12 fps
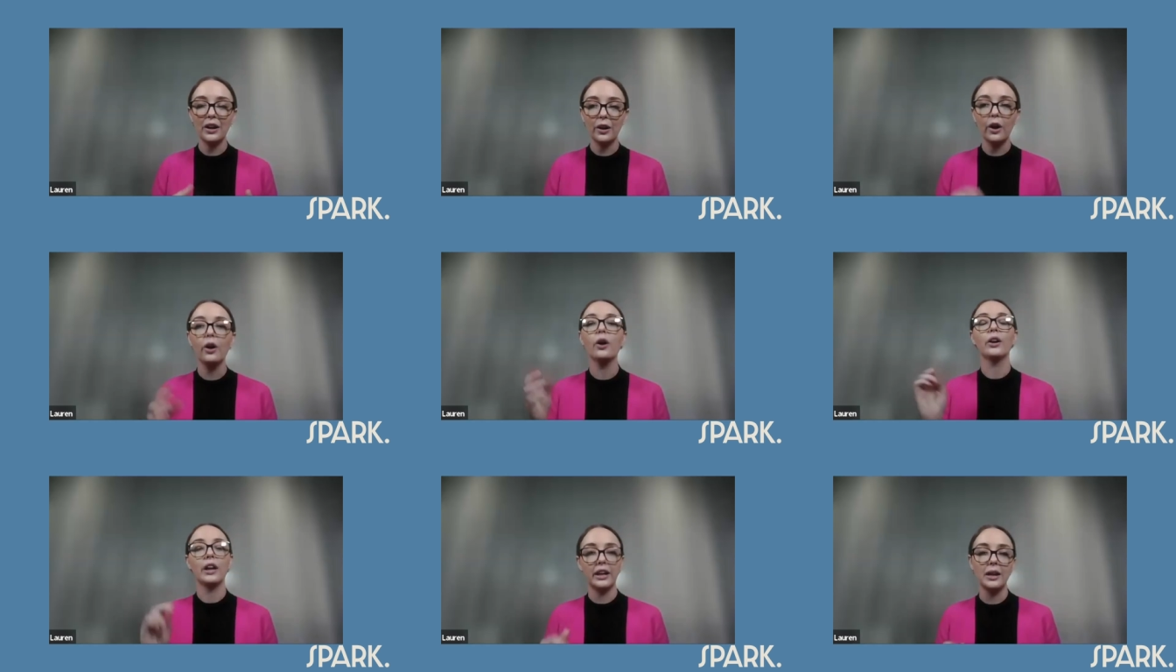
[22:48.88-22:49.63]
and go,
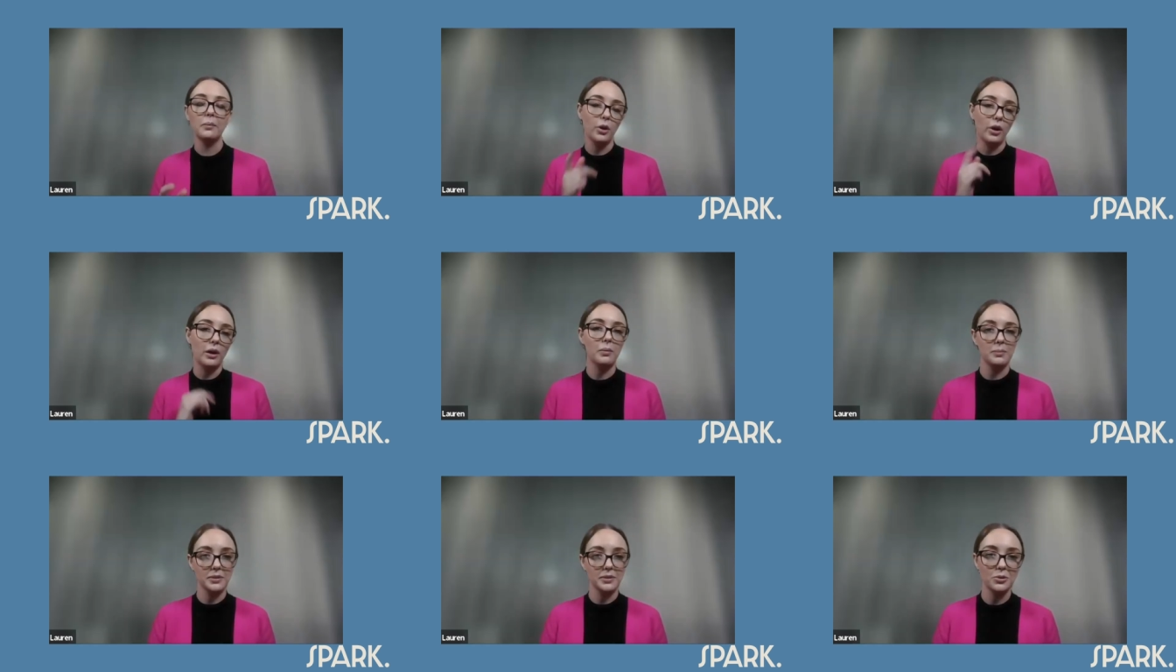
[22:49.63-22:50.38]
oh, okay, yep, now I
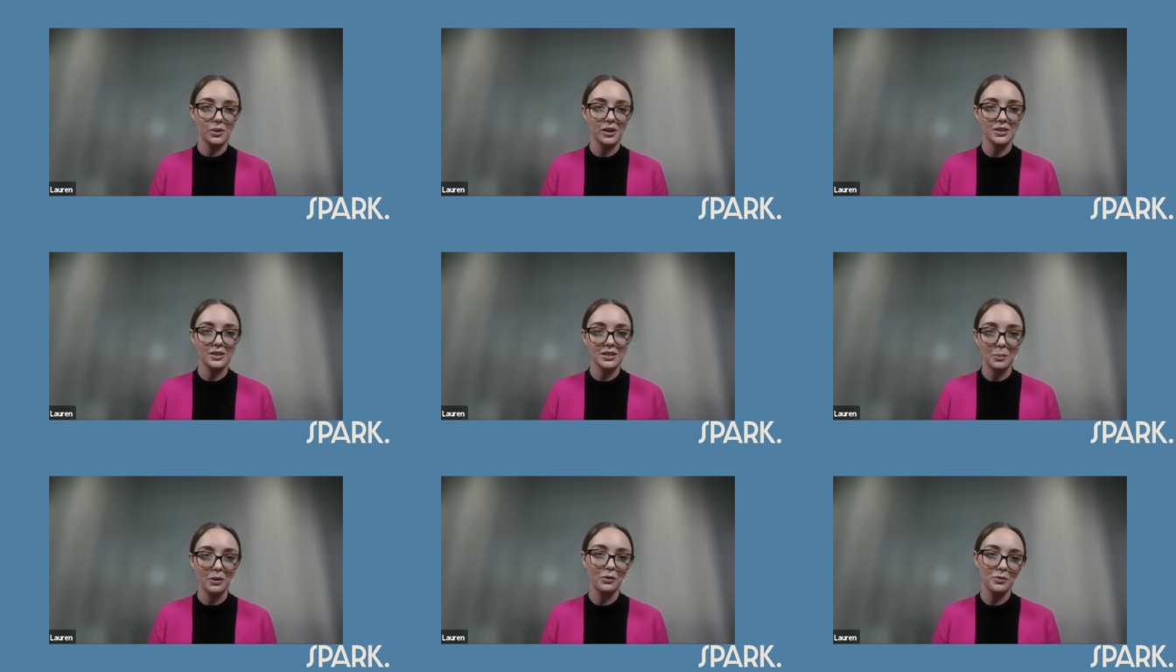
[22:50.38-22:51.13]
remember talking to
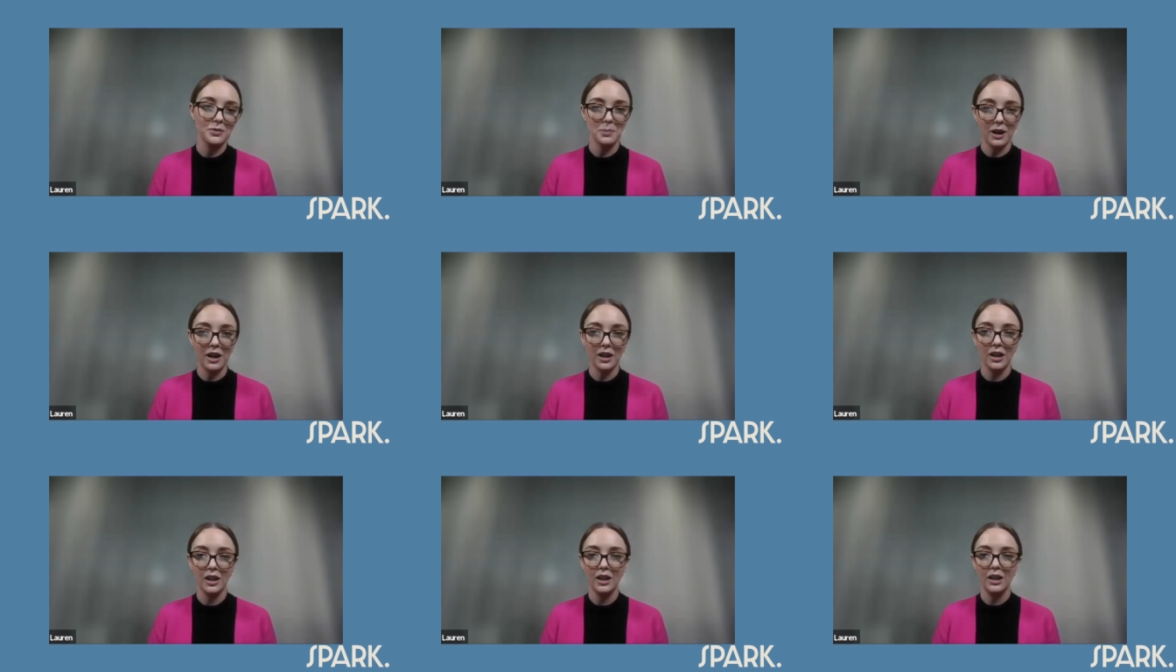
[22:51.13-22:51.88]
someone from Spark.